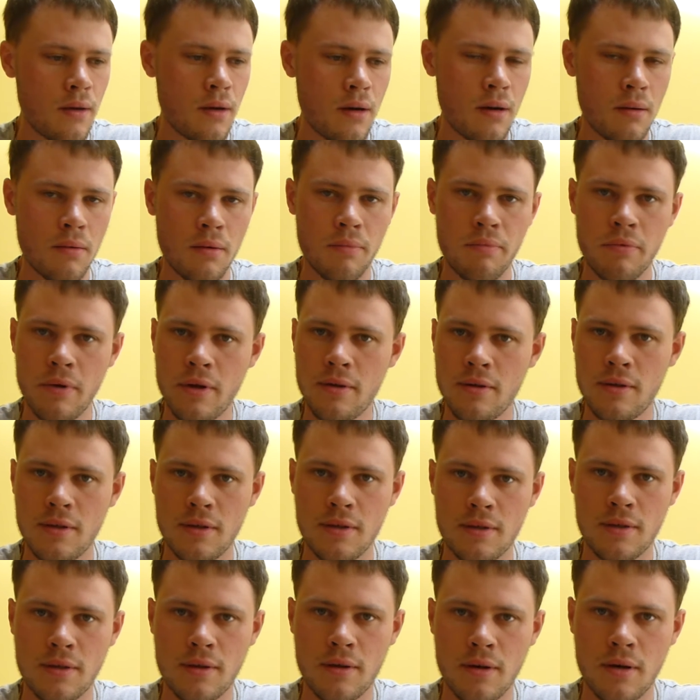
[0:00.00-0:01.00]
I'm an
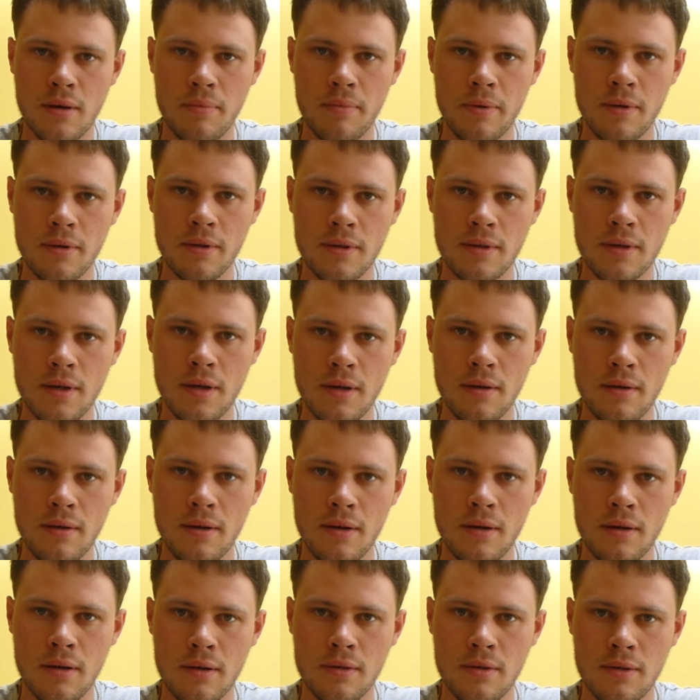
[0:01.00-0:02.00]
apprentice carpenter,
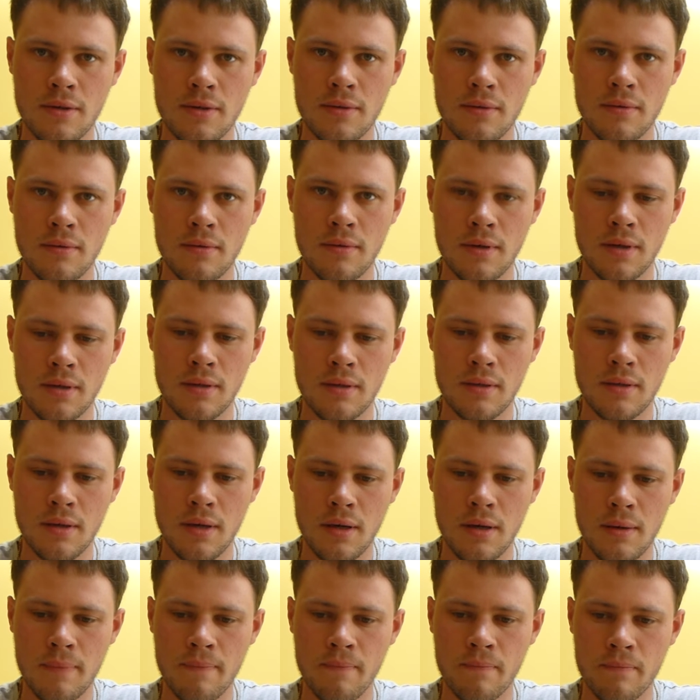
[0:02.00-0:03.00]
and I just thought
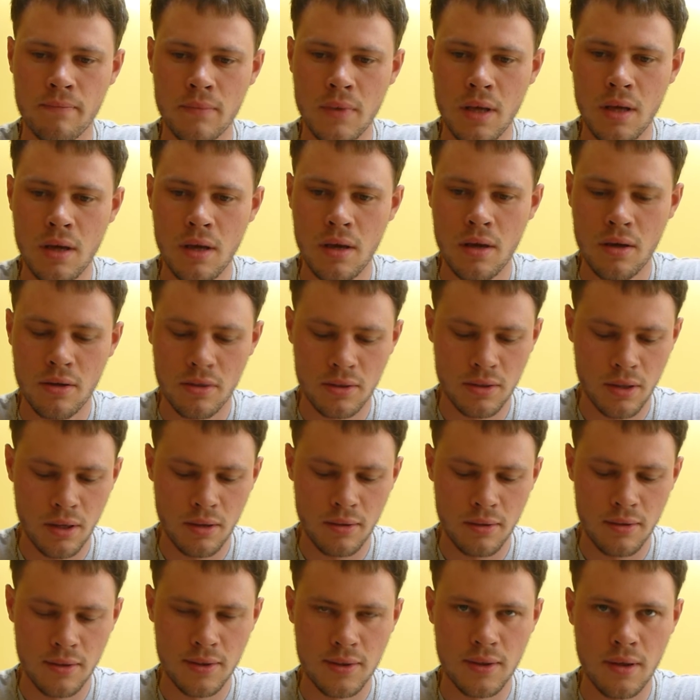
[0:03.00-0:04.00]
I'd show
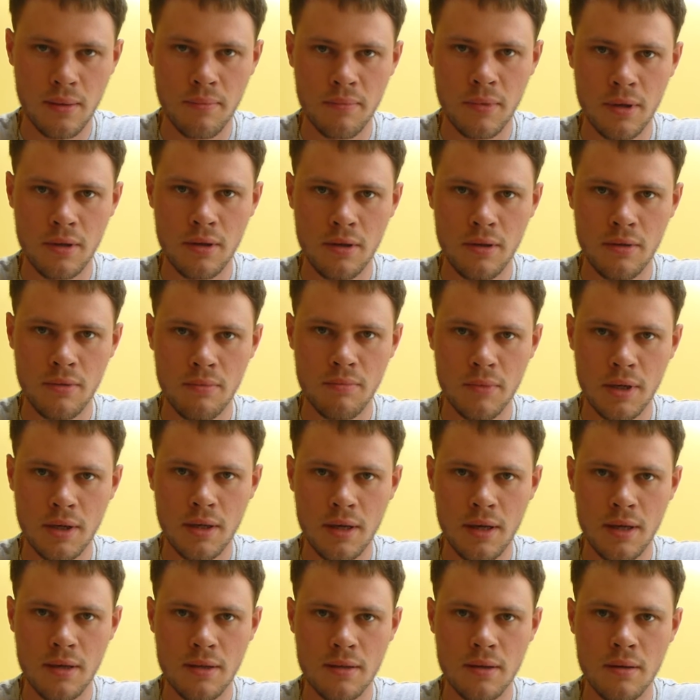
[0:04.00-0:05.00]
you some of the new
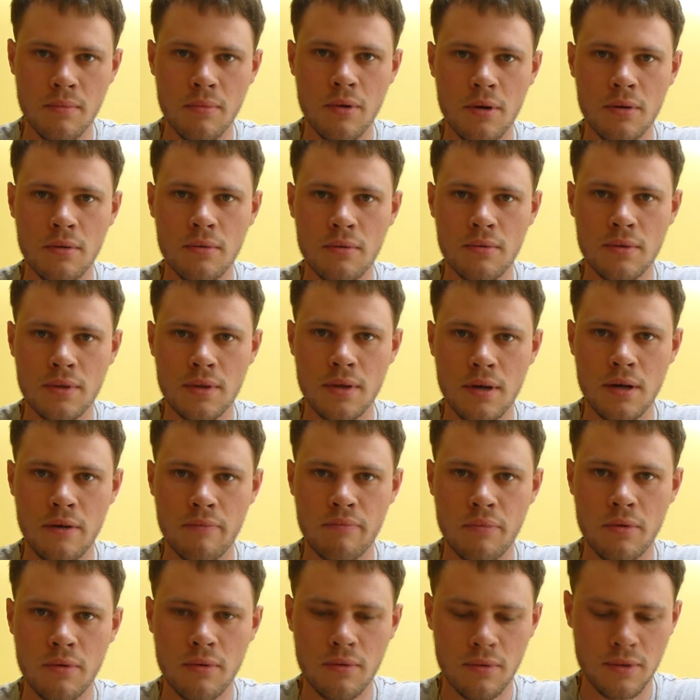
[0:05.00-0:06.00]
Makita models that I
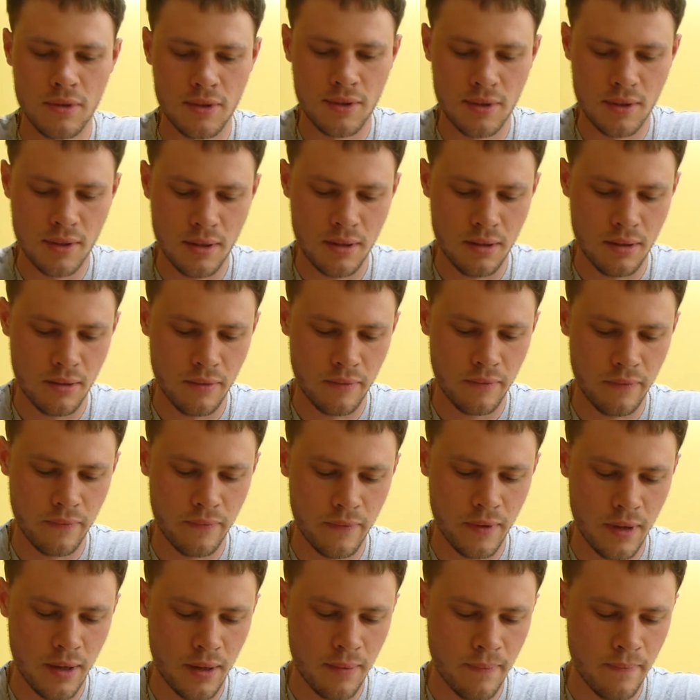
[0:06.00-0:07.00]
bought to start off
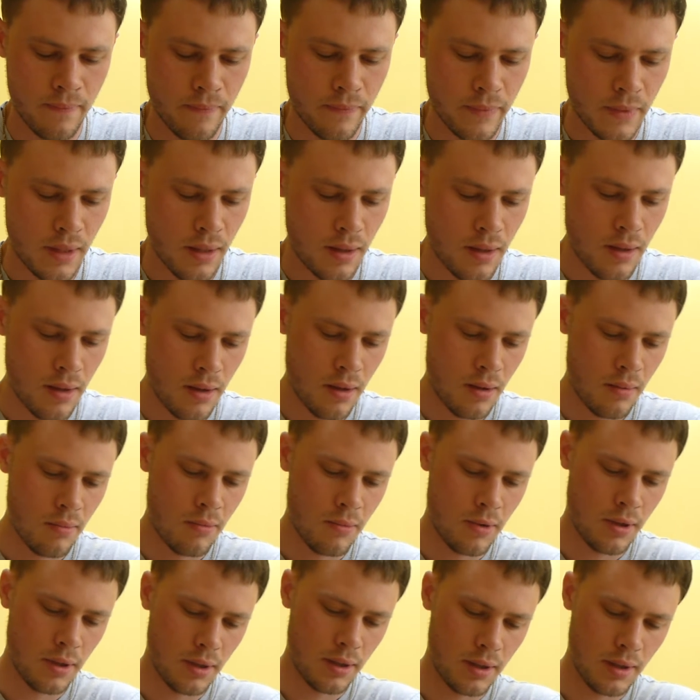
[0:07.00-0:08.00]

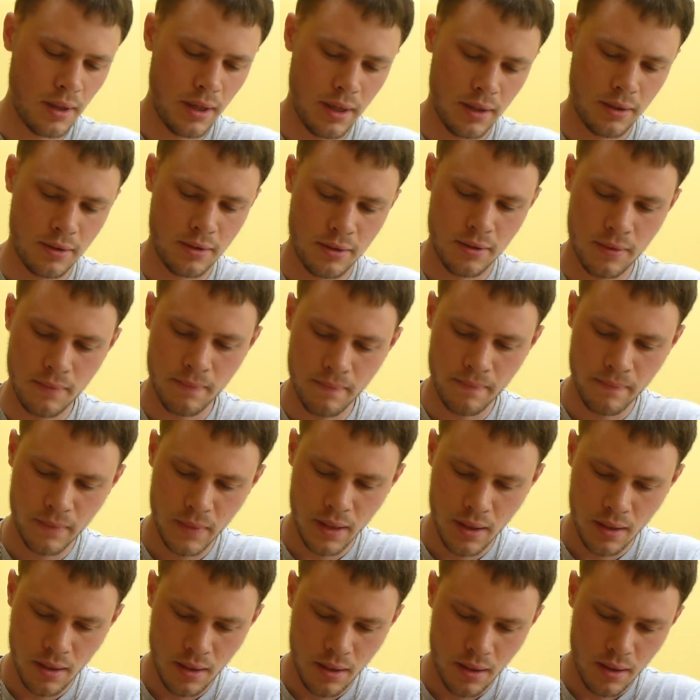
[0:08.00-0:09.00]
my collection.
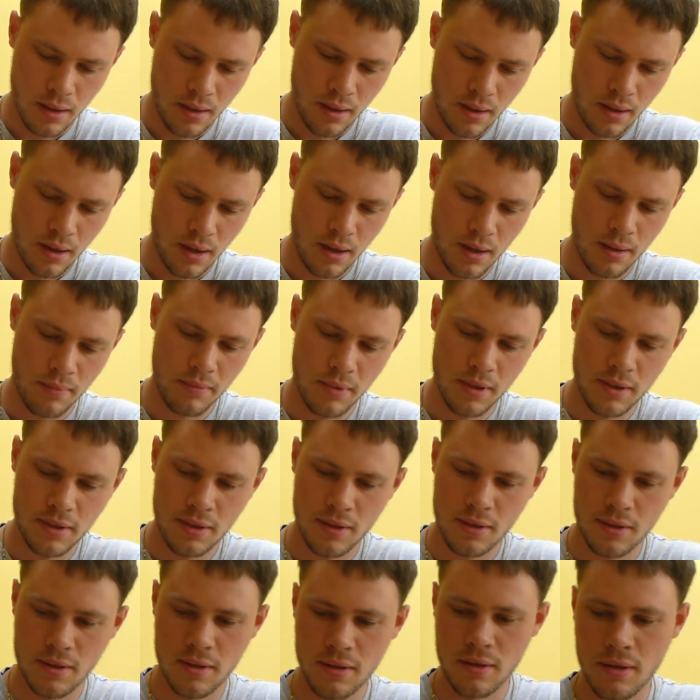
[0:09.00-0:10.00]
This
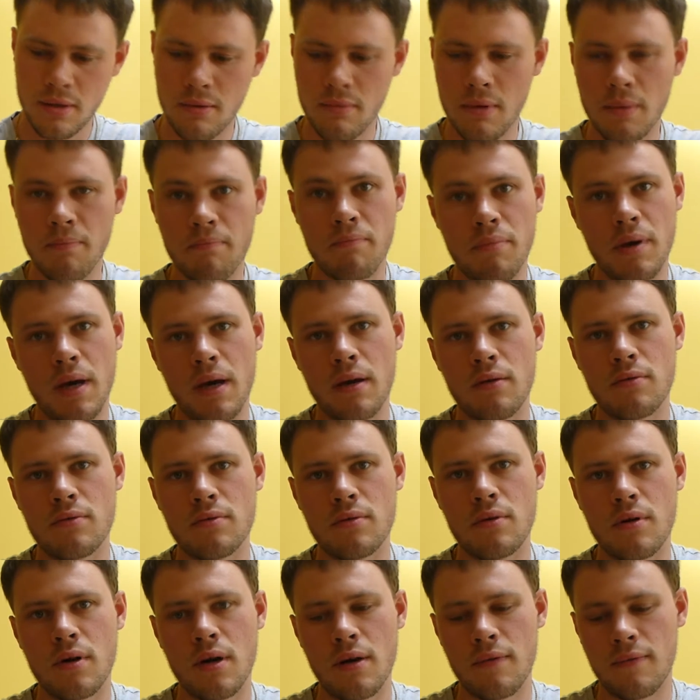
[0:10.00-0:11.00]
is the new impact
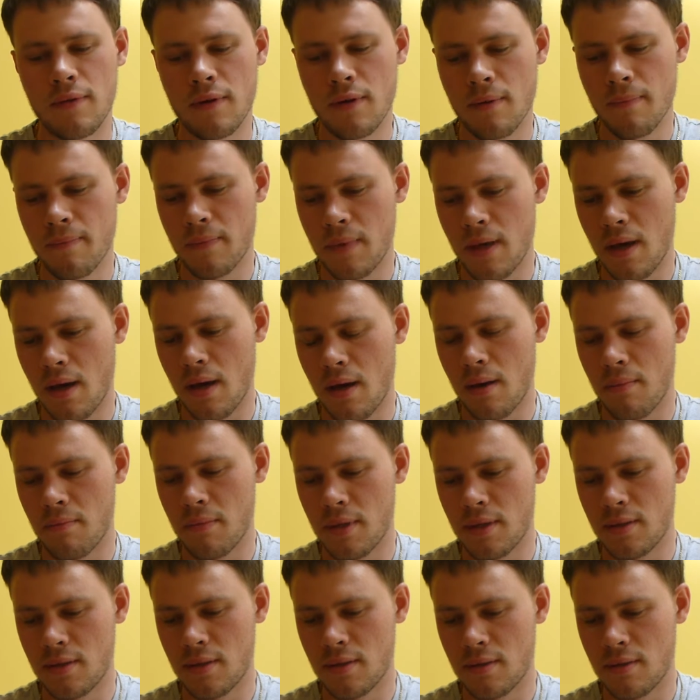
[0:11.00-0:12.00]
driver.
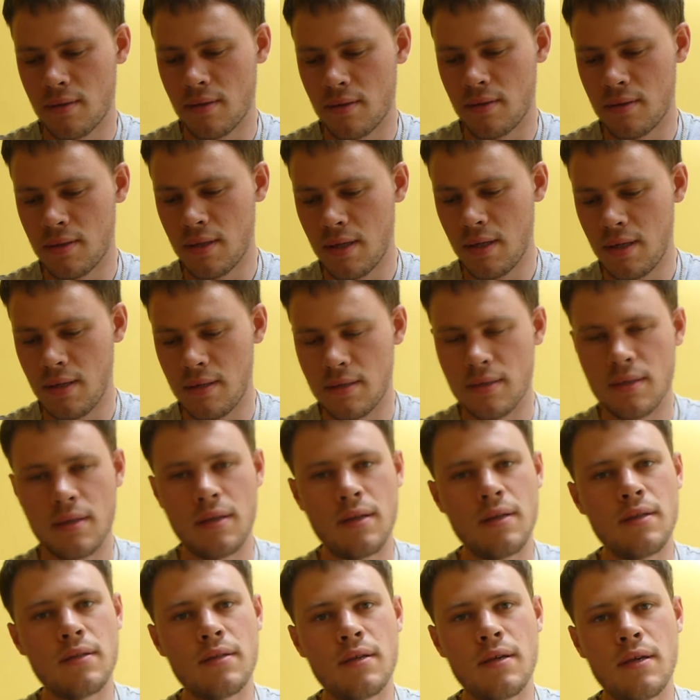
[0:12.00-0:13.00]
This is the
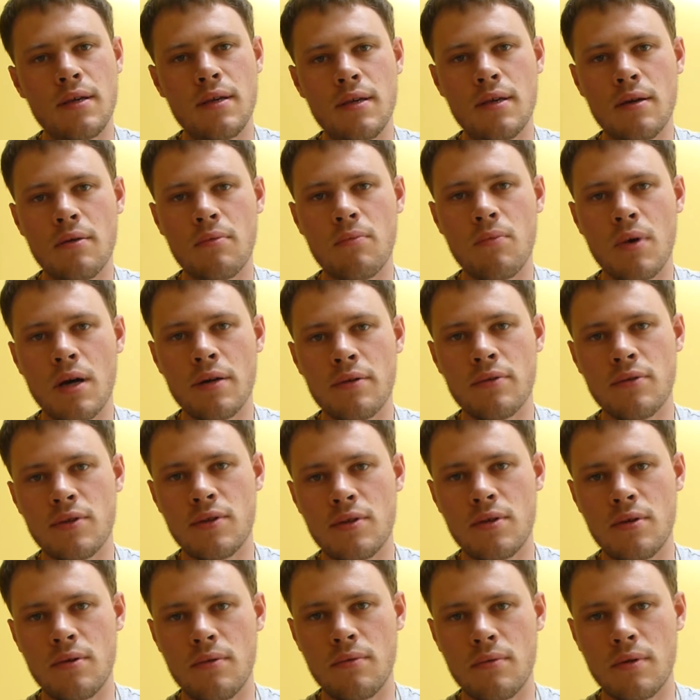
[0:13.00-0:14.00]

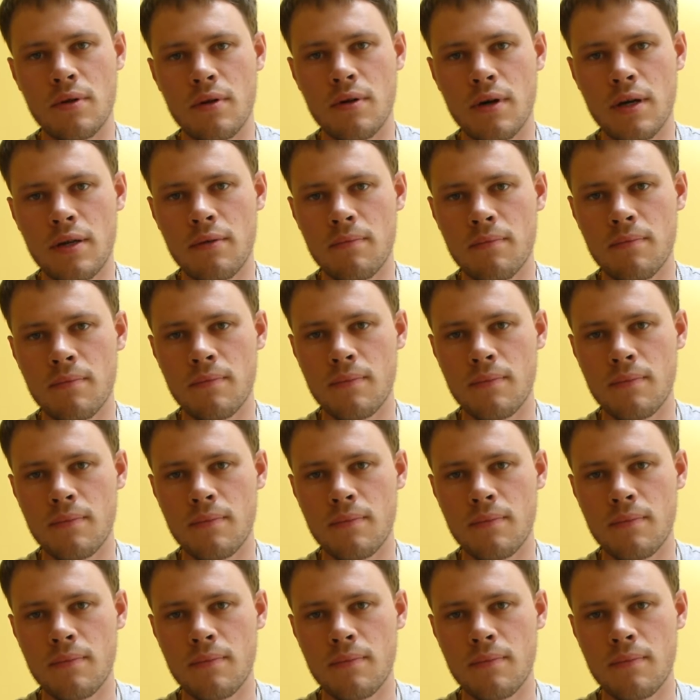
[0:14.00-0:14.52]
DTD129.